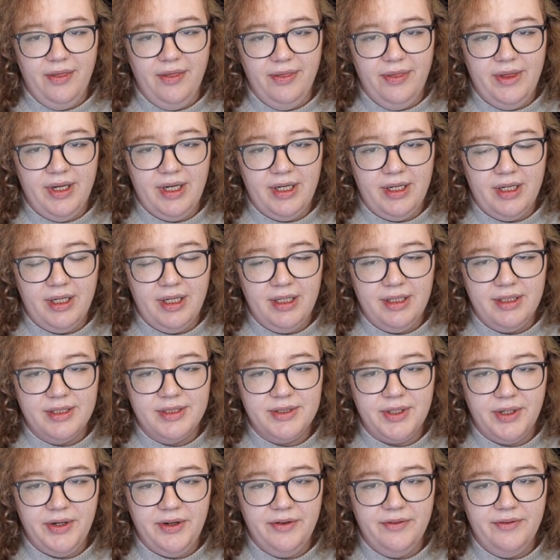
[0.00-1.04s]
the
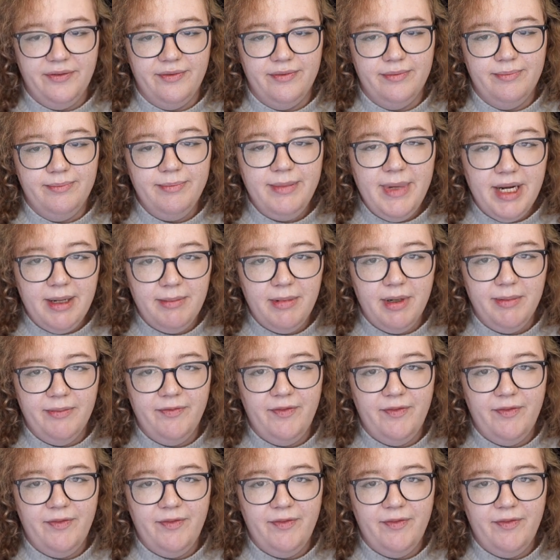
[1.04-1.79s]
sort of minimum